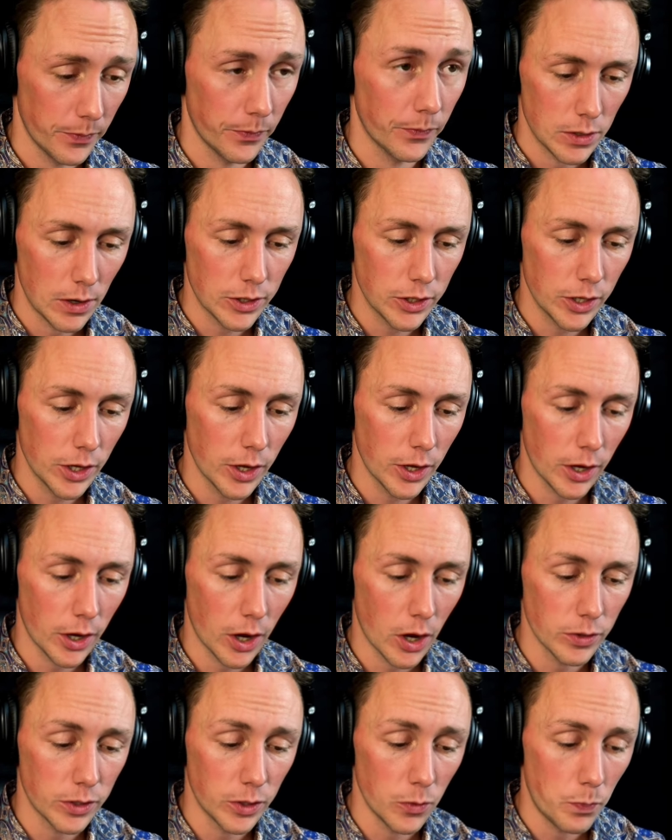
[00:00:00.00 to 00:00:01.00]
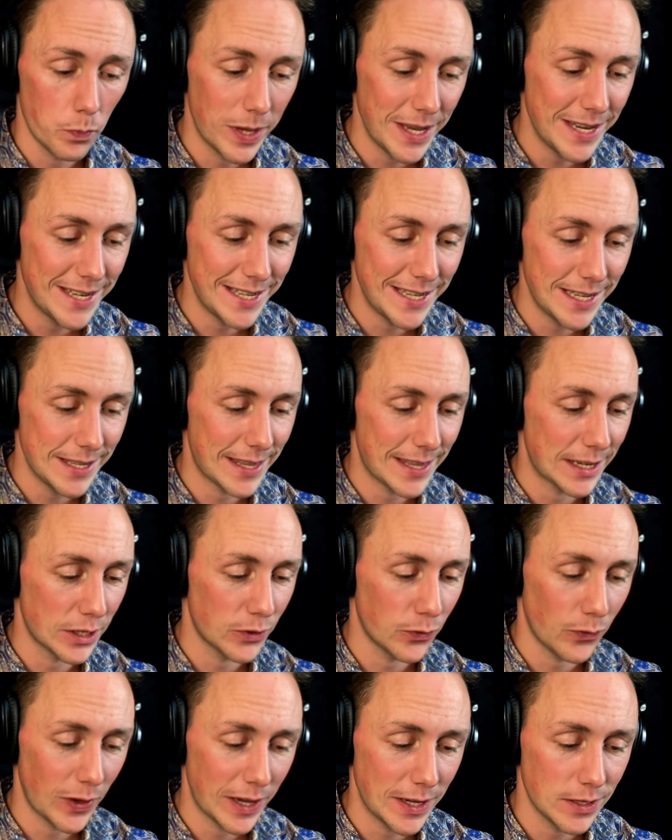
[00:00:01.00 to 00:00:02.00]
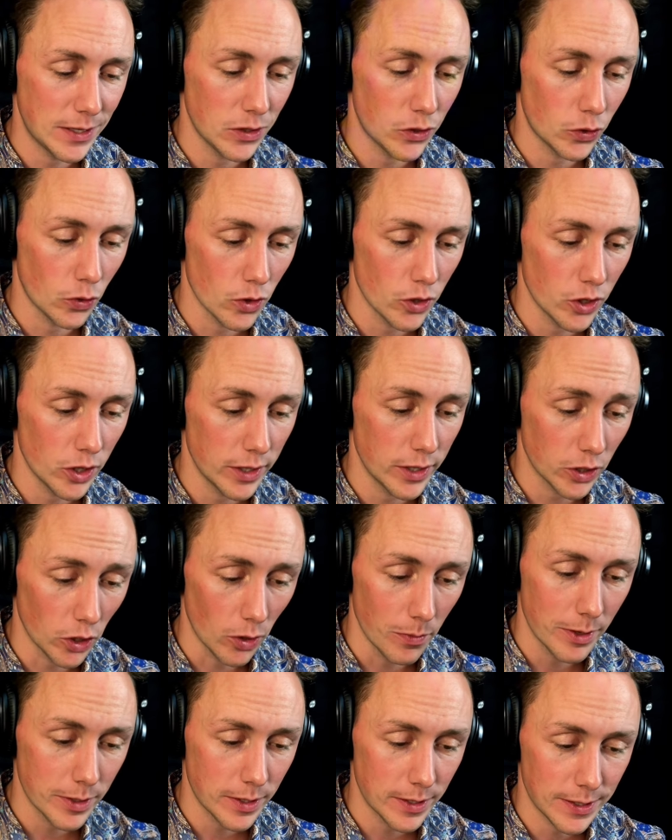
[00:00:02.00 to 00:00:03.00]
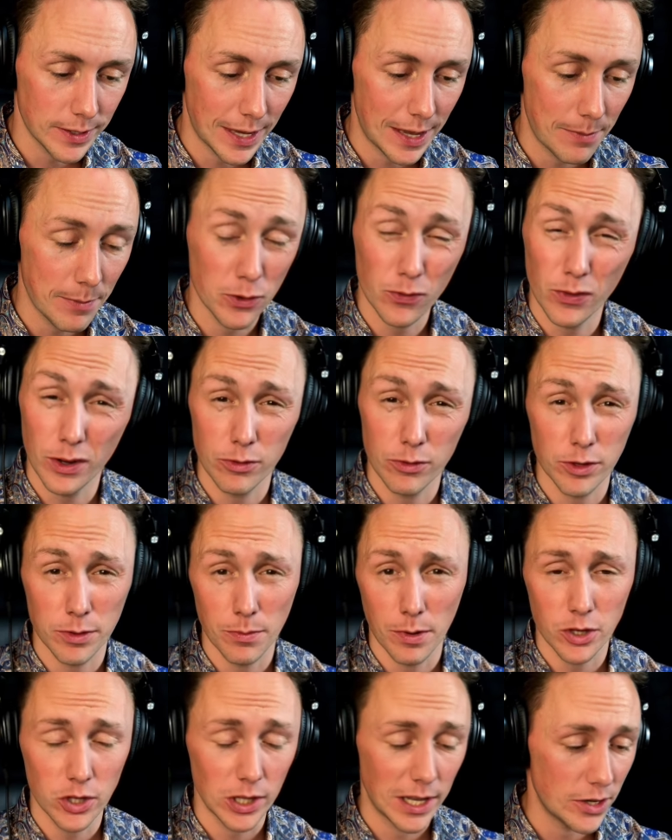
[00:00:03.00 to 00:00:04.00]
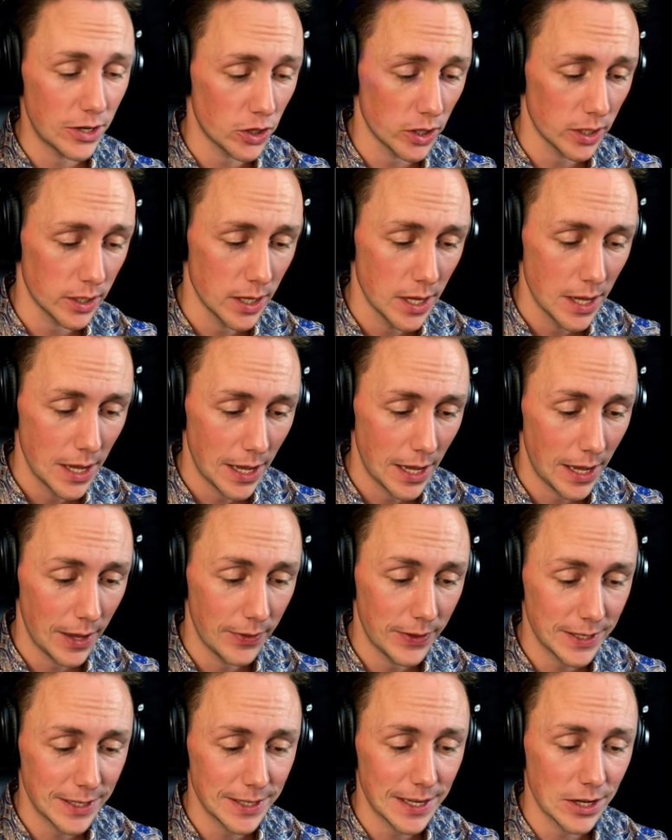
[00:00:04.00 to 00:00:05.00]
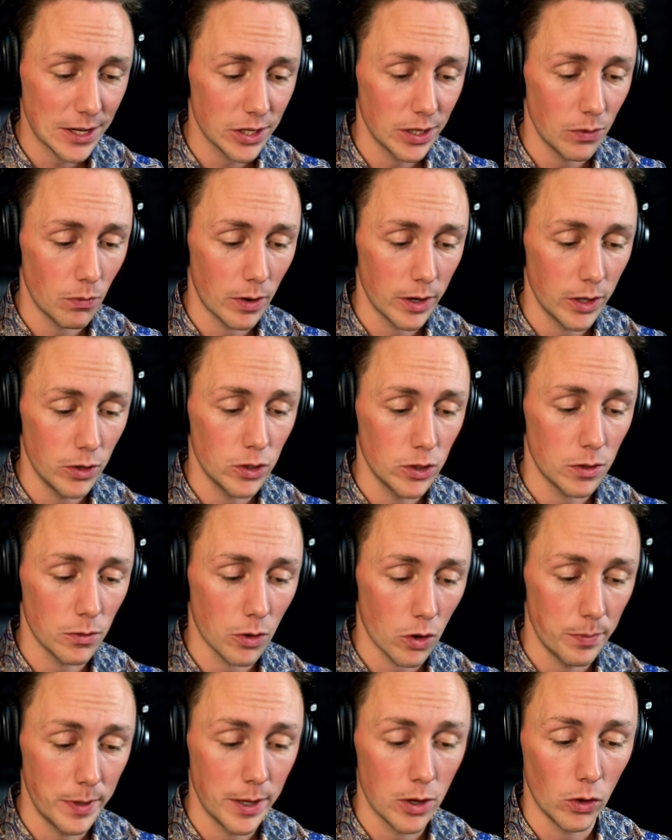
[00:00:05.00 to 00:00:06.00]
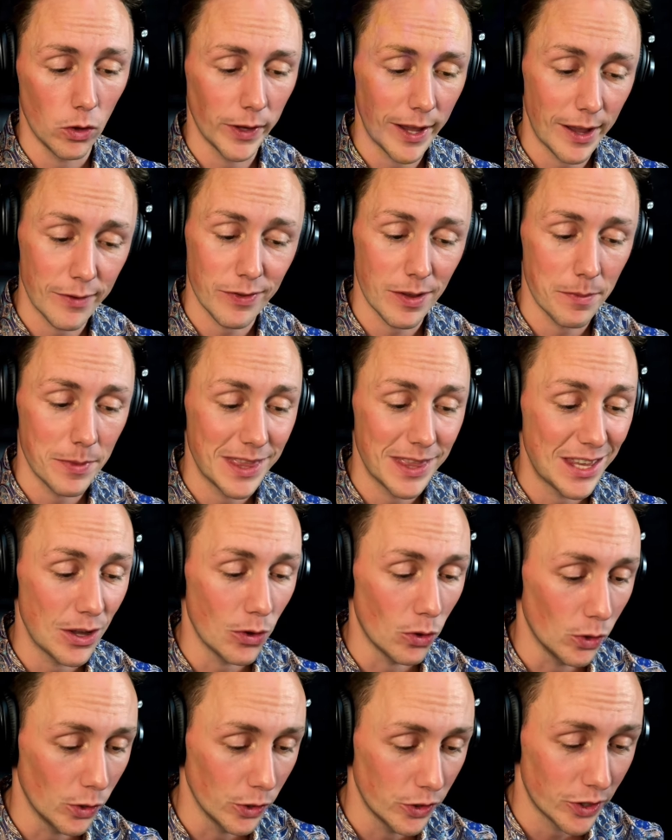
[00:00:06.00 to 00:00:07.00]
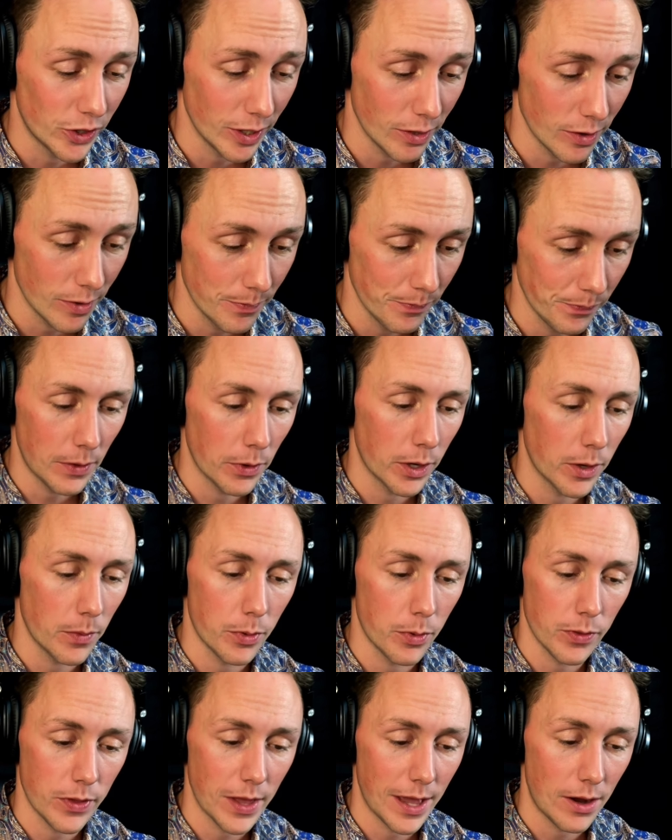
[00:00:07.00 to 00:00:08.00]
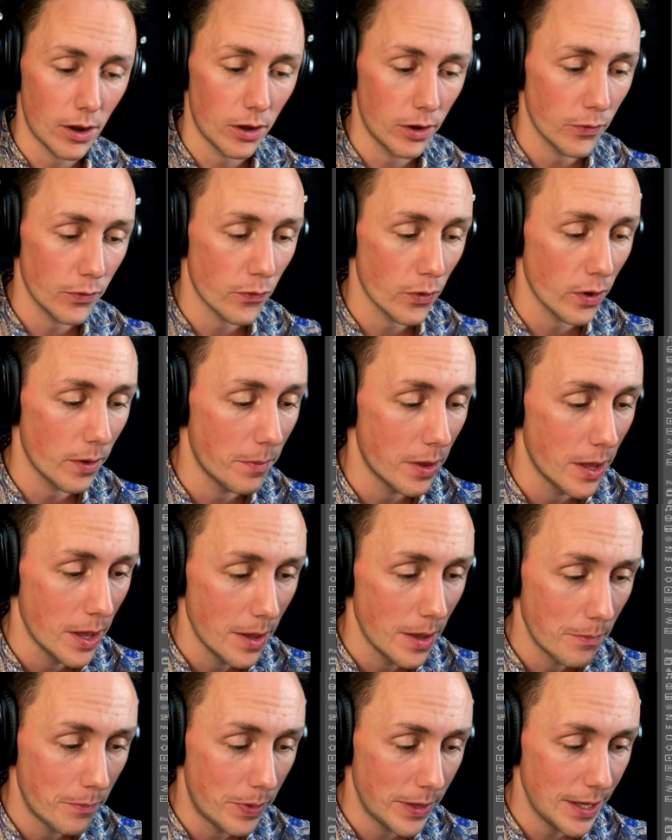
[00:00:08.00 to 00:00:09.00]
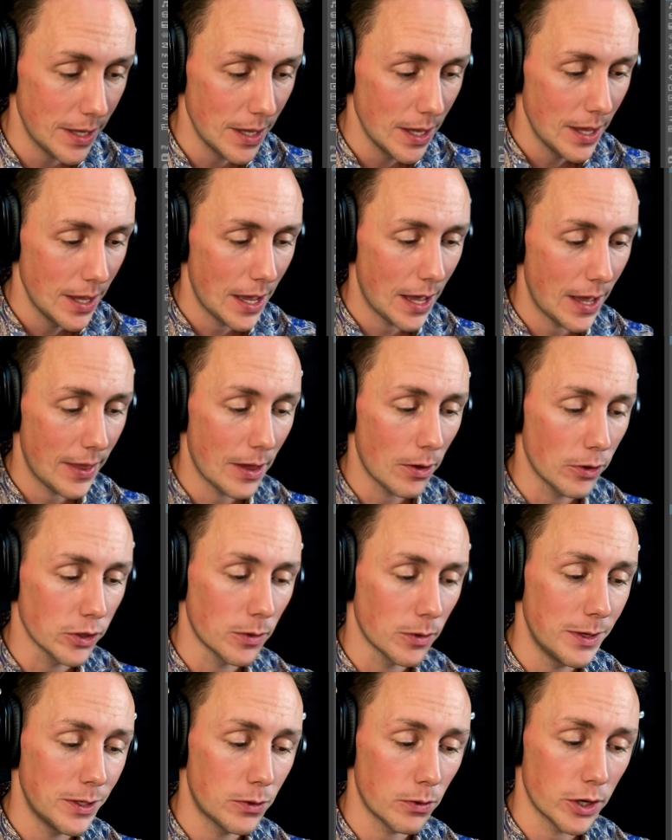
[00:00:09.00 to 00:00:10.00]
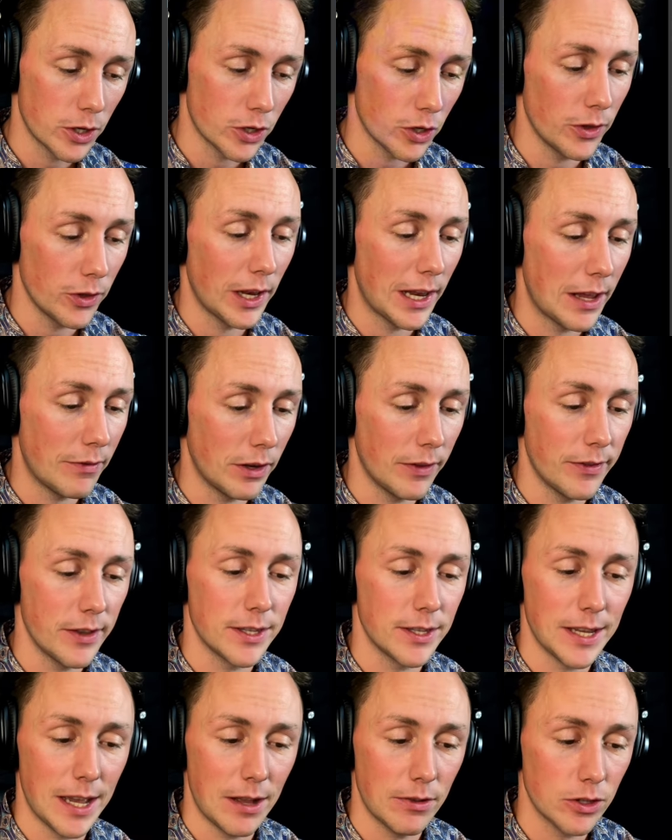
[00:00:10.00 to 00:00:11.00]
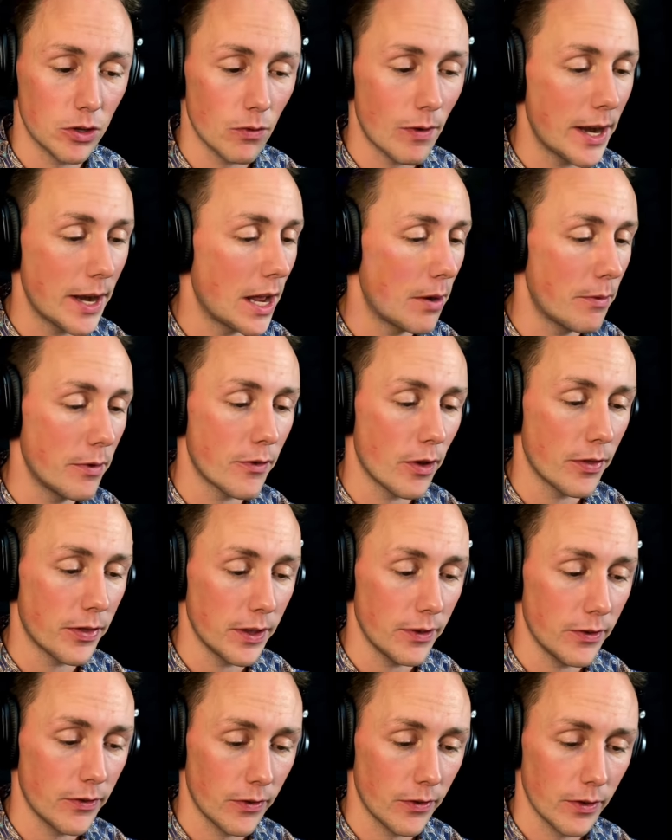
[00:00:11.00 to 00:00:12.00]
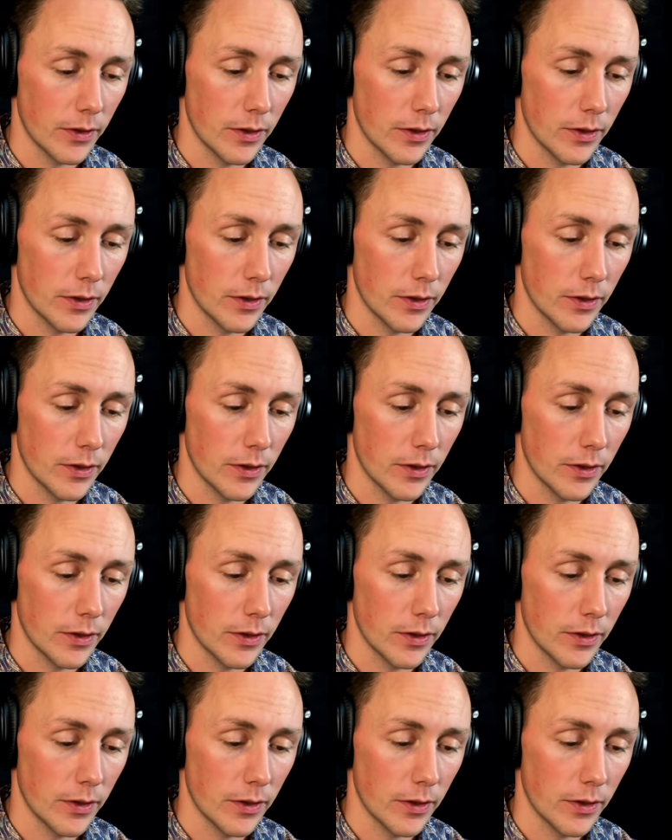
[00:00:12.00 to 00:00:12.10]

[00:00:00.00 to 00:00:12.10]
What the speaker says: So actually you're going to go to PD, that is phase distortion. It's almost the same as frequency modulation. This is actually what used to be called FM in the old Serum, and we're going to put that on from B. That also means we're going to turn the level of this down. So right now we've got this.